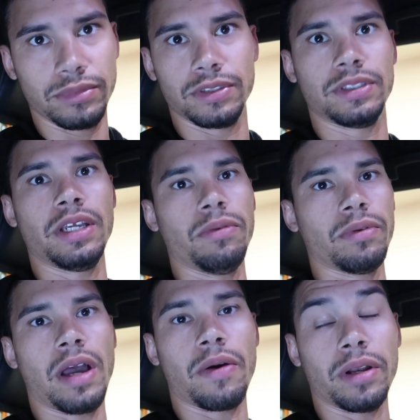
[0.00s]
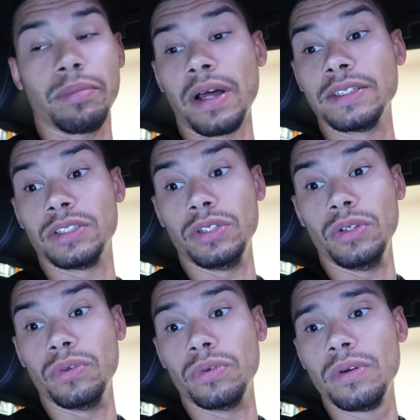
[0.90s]
see how it applies to
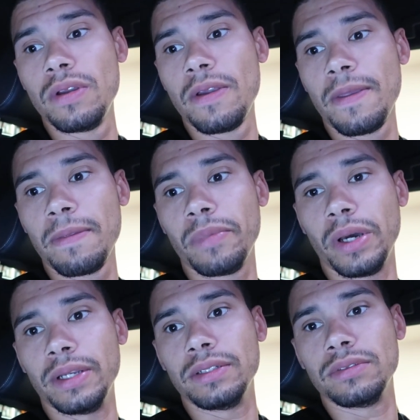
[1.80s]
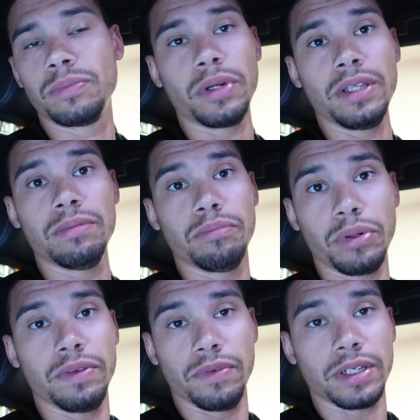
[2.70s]
you. But it's pretty
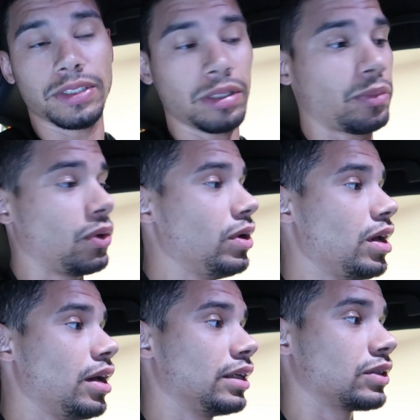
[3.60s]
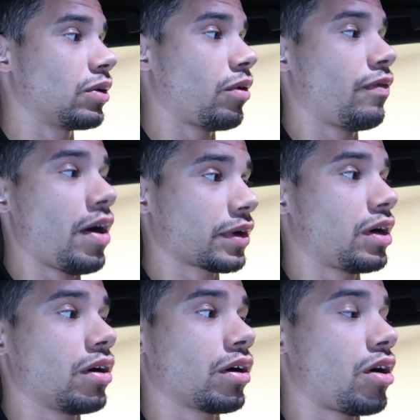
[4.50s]
freaking simple. So we'll file the
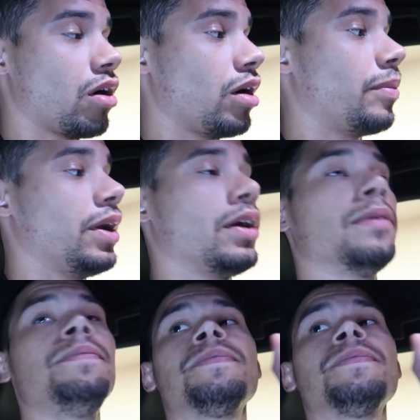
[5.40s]
car up here.